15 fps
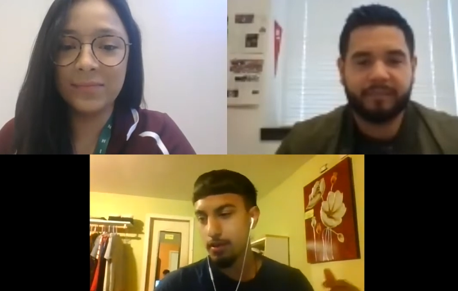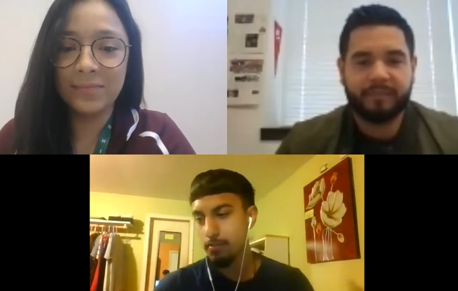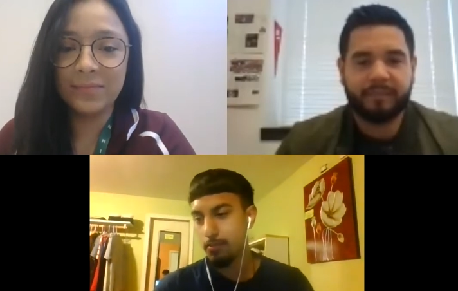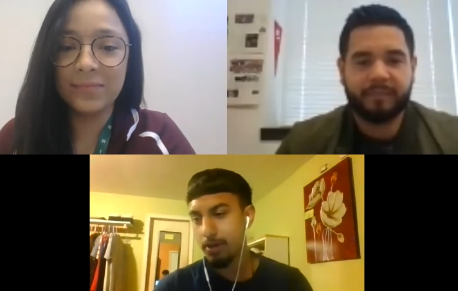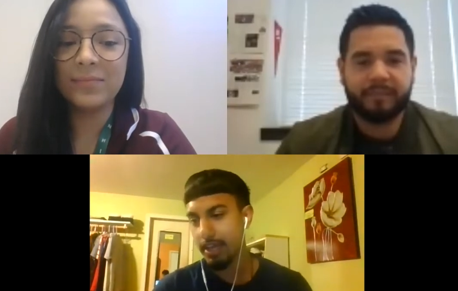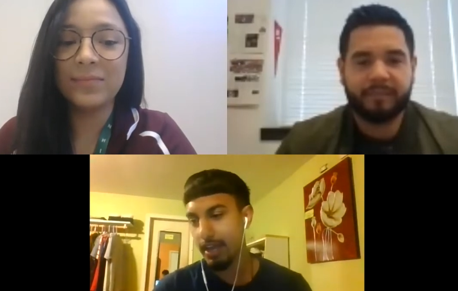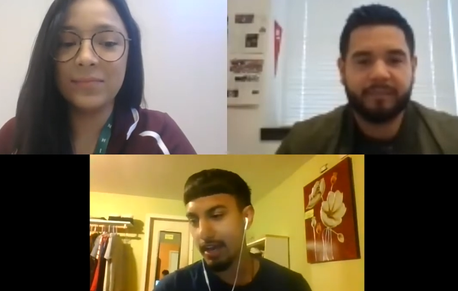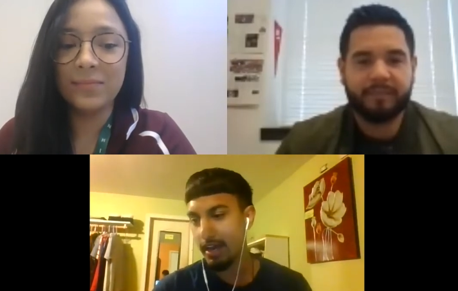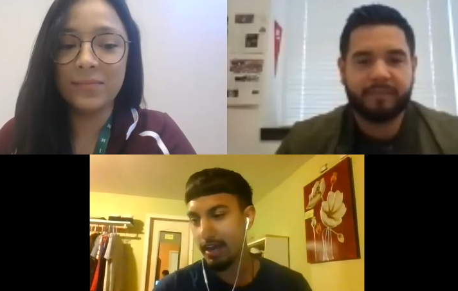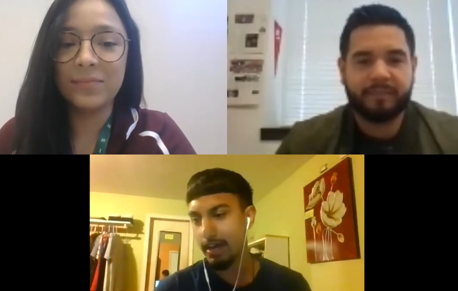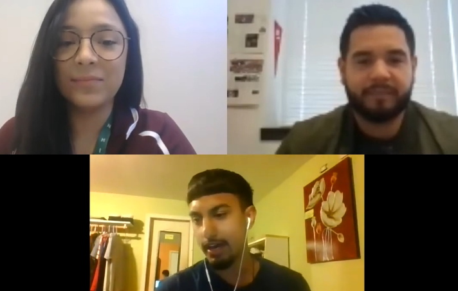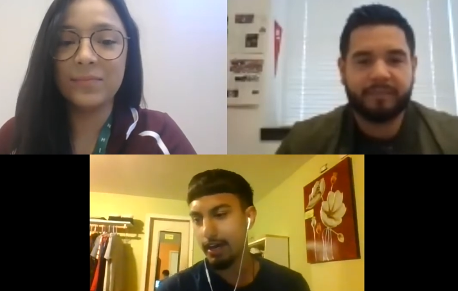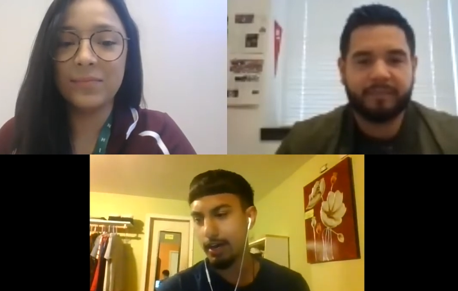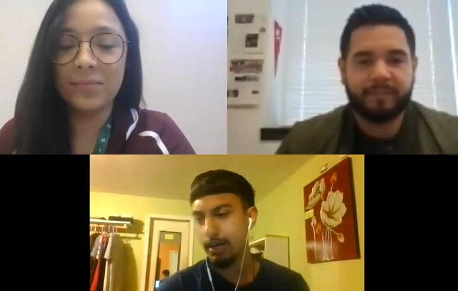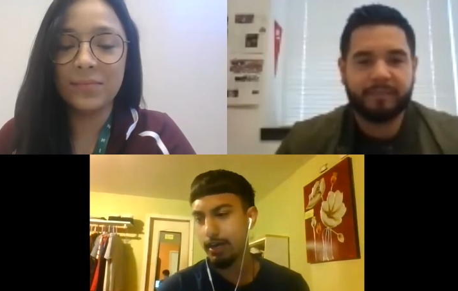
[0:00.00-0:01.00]
Speaker 1: But yeah,
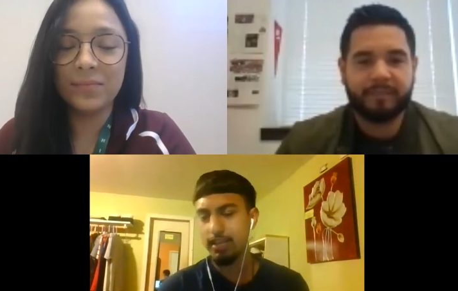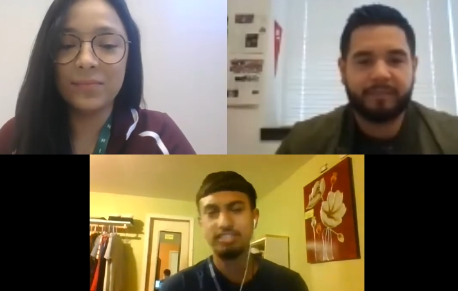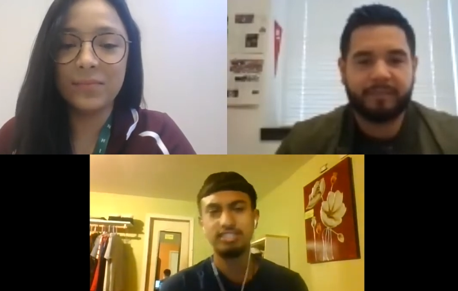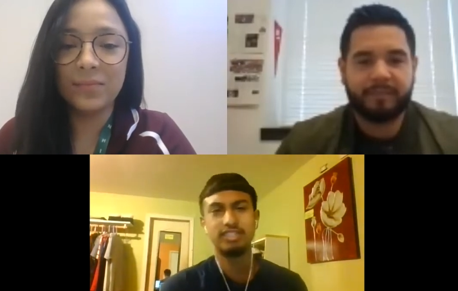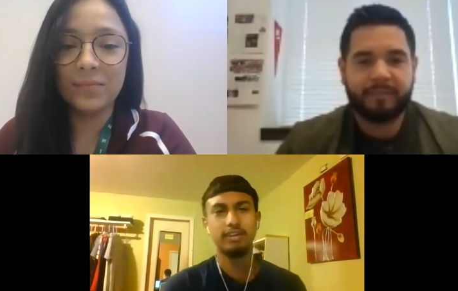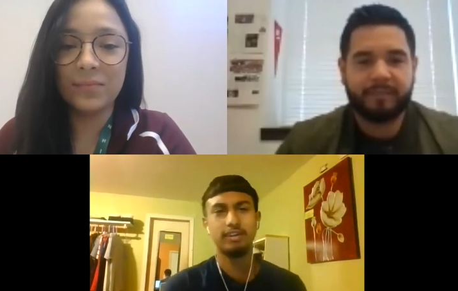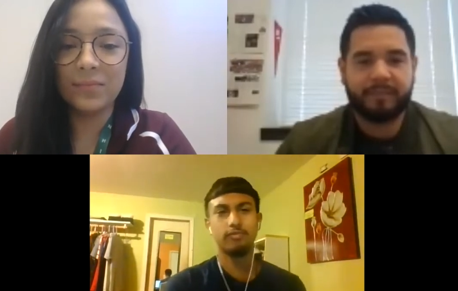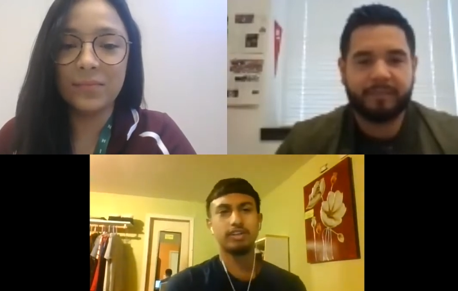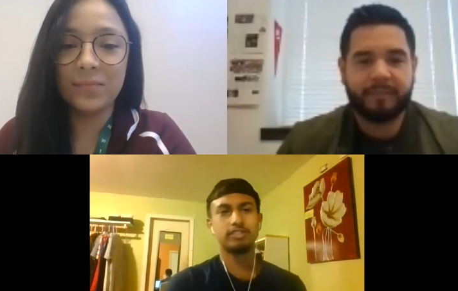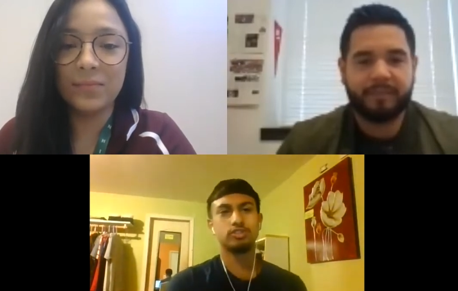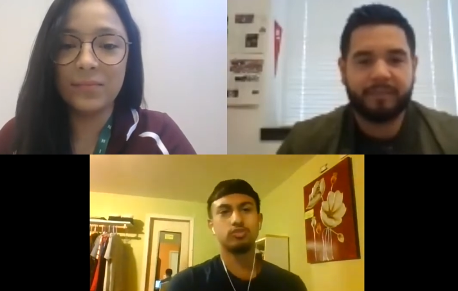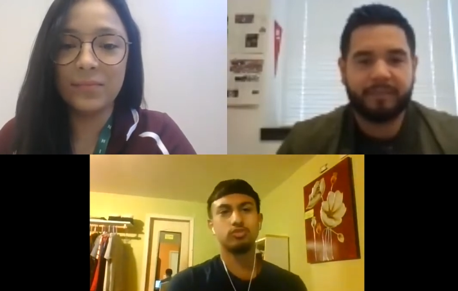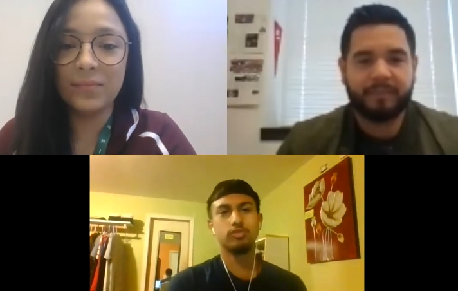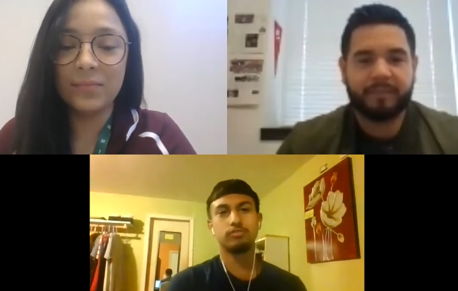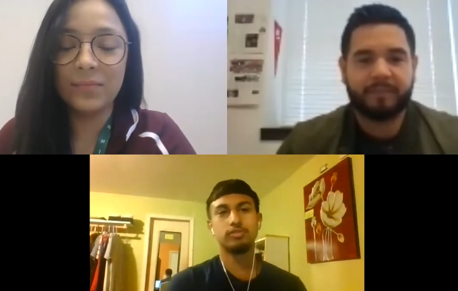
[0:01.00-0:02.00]
uh let's dive right
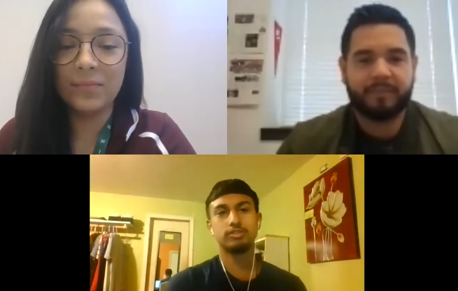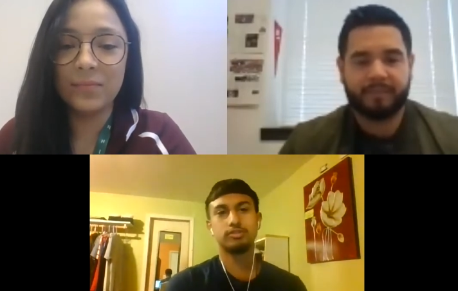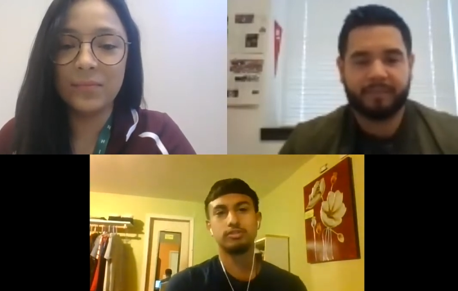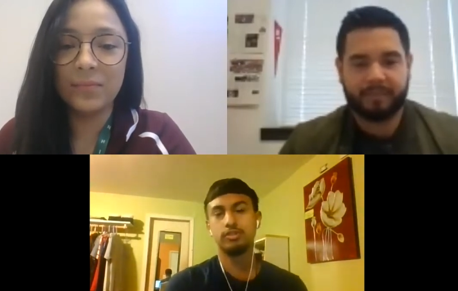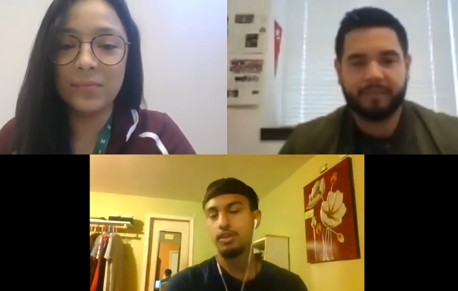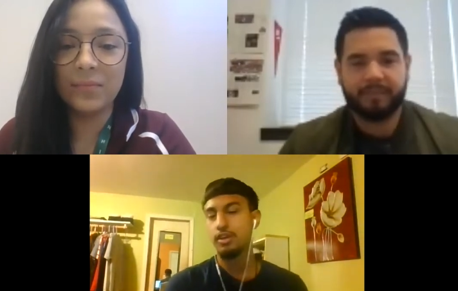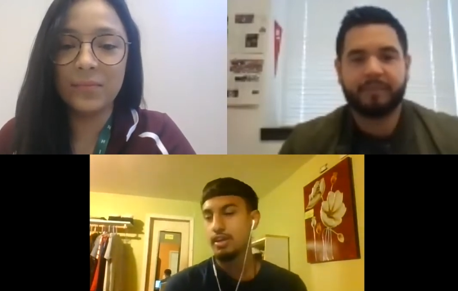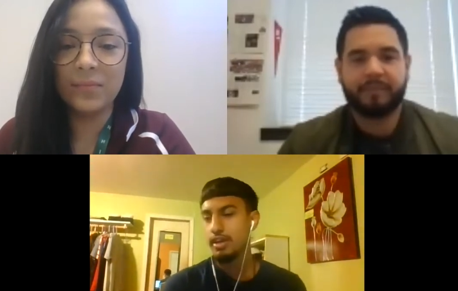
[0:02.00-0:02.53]
to it, Mister.